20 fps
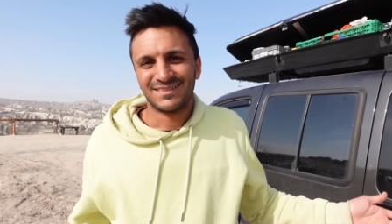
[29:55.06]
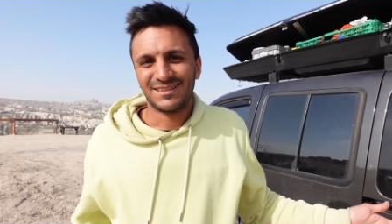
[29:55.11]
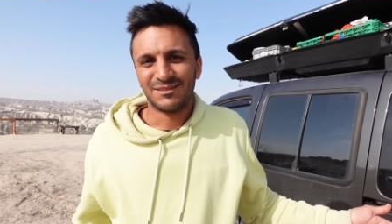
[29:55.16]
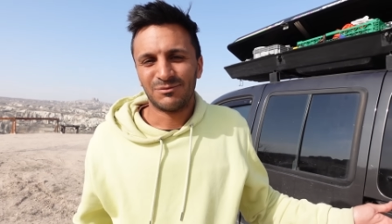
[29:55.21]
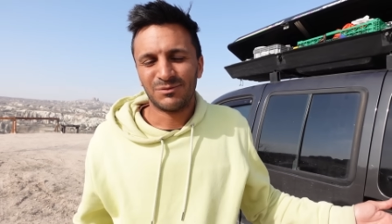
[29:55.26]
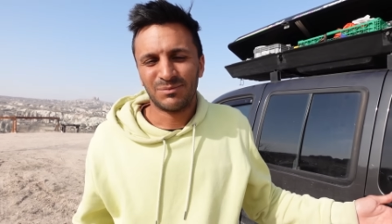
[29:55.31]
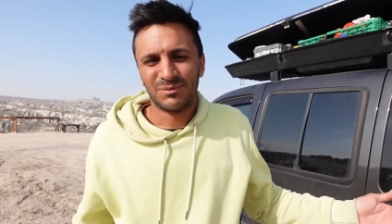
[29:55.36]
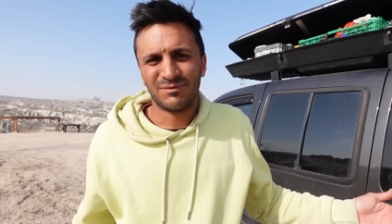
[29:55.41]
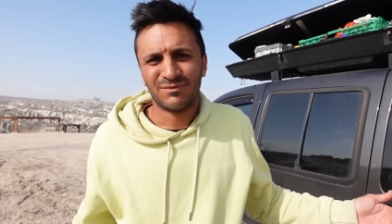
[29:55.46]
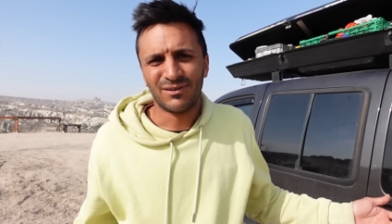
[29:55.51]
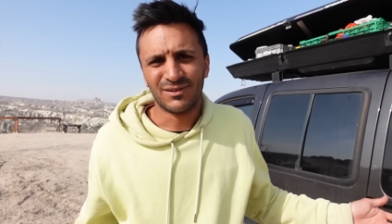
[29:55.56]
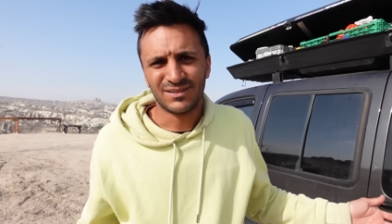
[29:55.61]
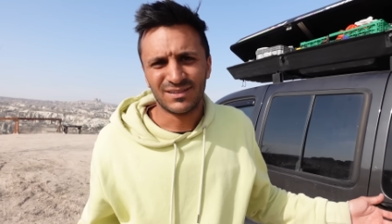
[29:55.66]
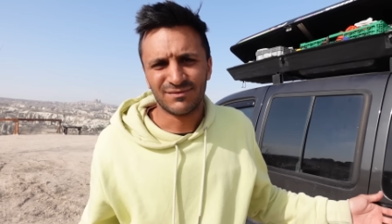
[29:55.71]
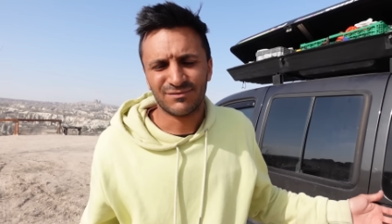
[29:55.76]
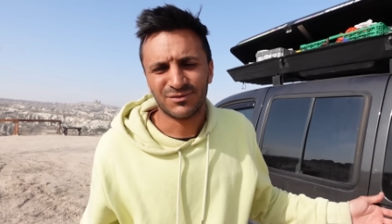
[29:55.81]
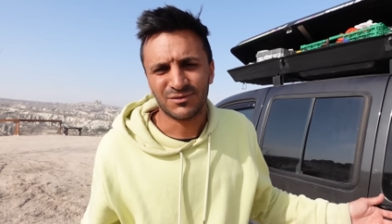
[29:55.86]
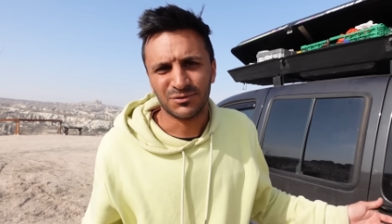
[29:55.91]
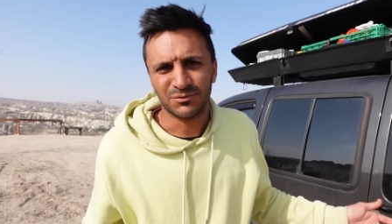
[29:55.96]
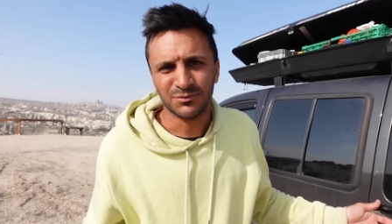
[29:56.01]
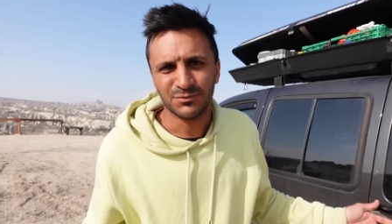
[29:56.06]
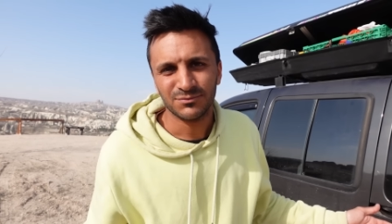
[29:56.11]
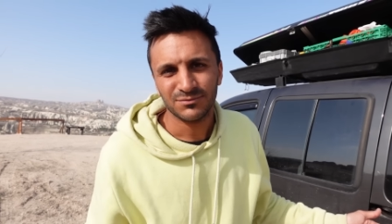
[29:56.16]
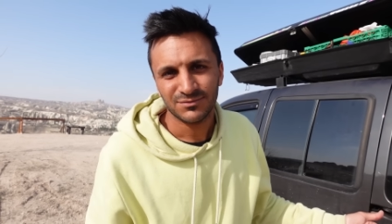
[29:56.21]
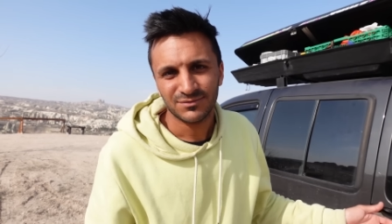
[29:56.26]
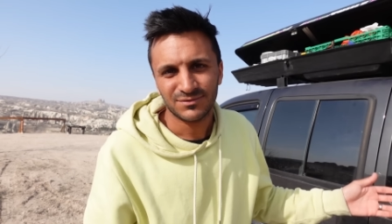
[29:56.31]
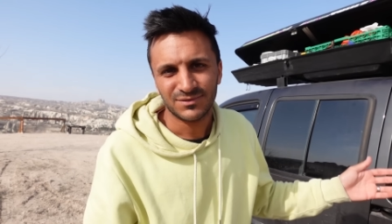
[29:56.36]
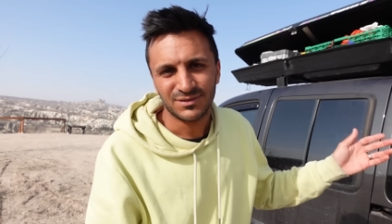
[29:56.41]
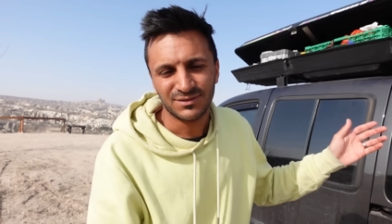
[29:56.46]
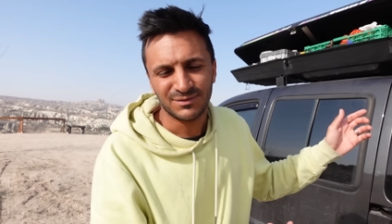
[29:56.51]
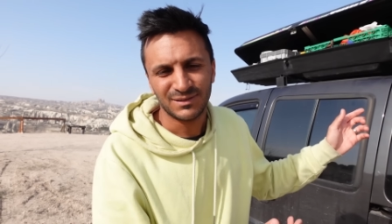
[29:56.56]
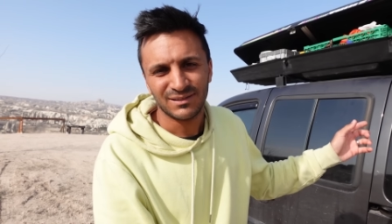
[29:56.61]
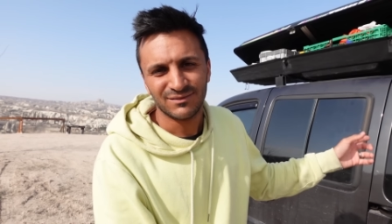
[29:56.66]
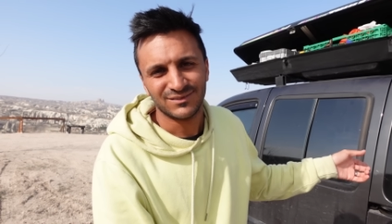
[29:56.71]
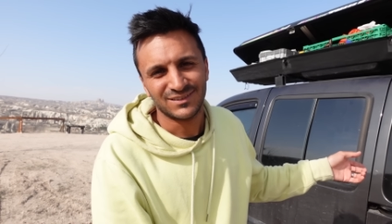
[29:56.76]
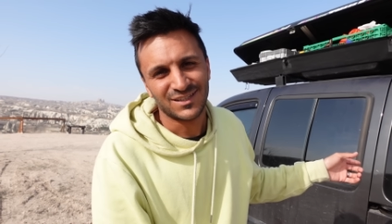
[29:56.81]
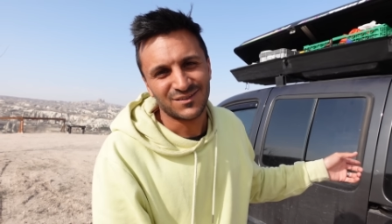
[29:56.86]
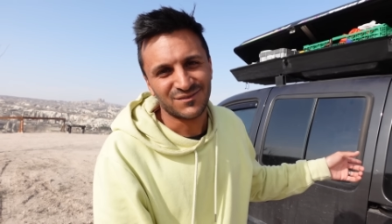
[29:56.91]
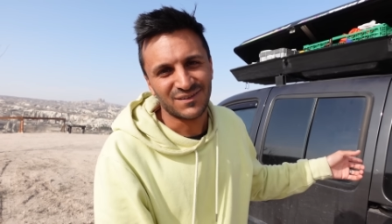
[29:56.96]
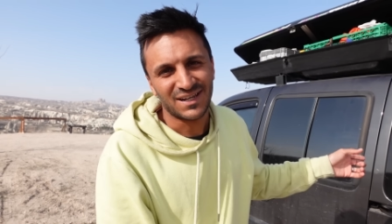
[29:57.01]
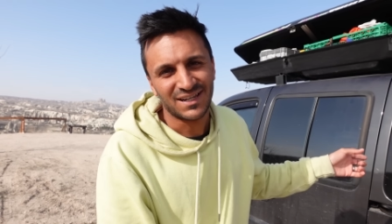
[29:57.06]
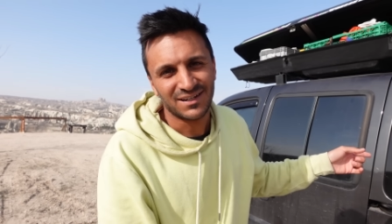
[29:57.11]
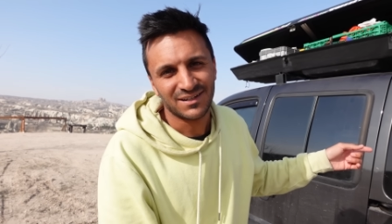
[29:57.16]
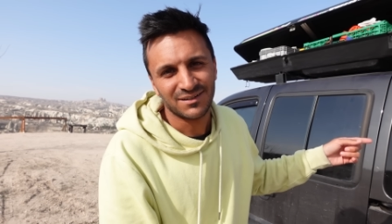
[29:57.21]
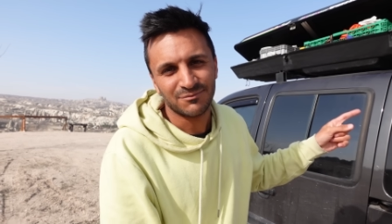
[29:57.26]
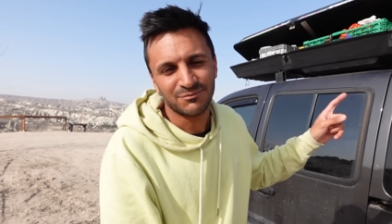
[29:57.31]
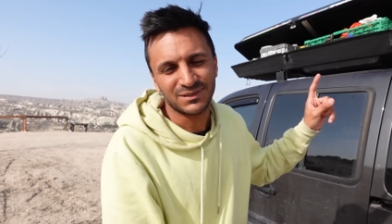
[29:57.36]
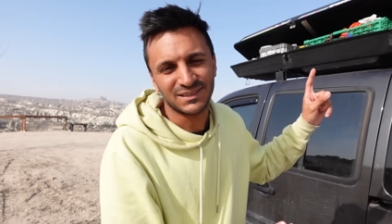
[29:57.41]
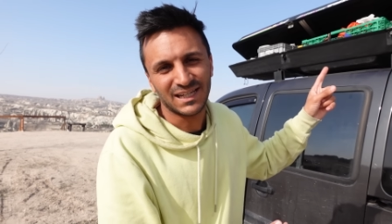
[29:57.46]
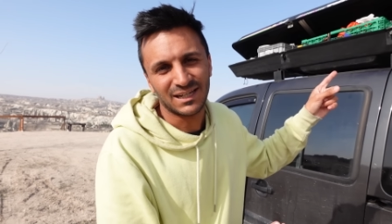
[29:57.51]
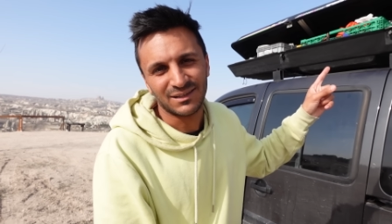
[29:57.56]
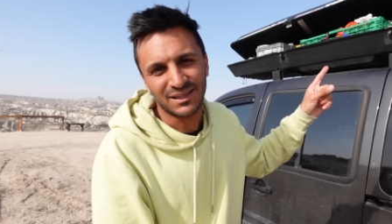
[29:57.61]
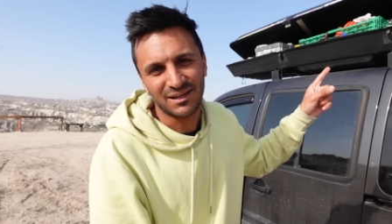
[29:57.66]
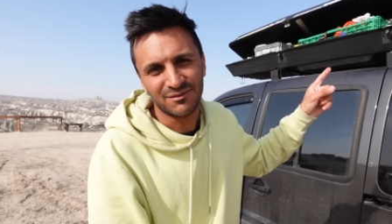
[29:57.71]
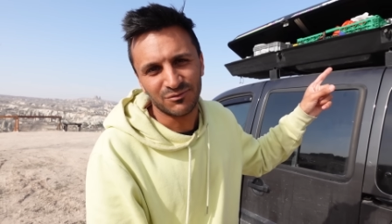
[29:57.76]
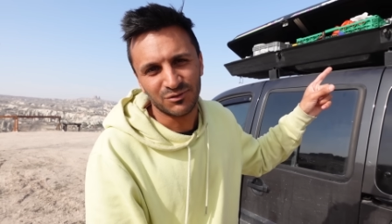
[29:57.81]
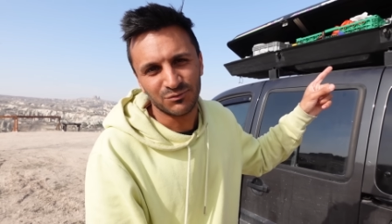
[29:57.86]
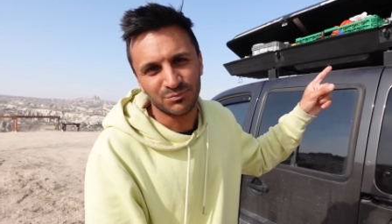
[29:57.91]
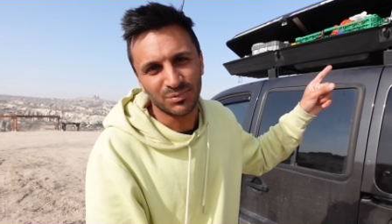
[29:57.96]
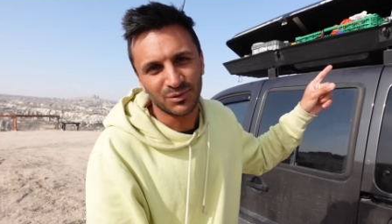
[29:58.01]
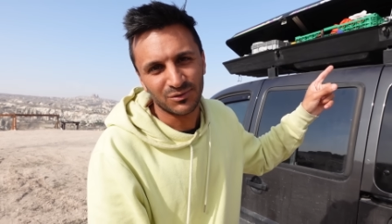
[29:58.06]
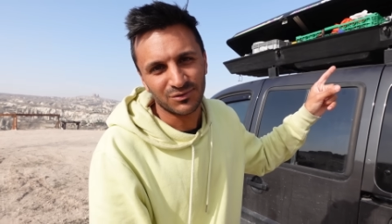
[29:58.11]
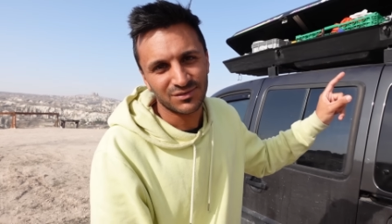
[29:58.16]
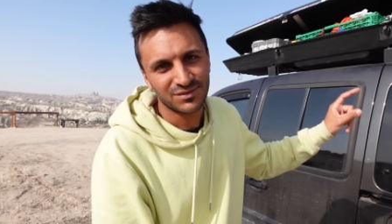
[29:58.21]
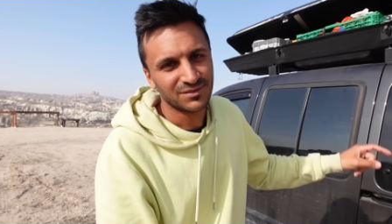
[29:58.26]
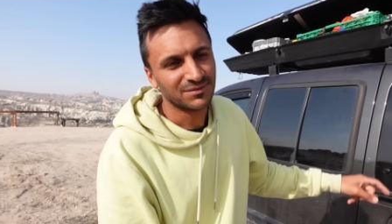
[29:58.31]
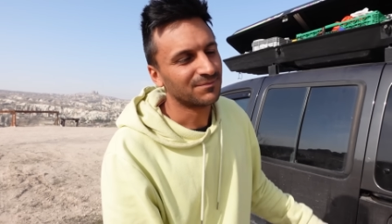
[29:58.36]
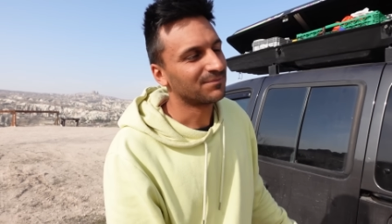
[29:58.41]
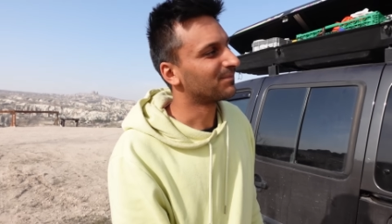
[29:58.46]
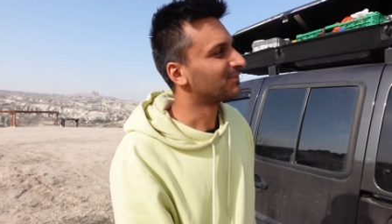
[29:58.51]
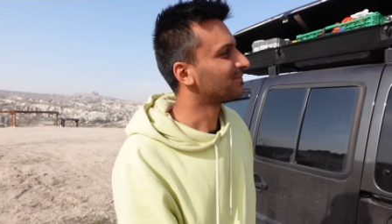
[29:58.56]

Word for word: it would be very difficult to live in this van without that roof box.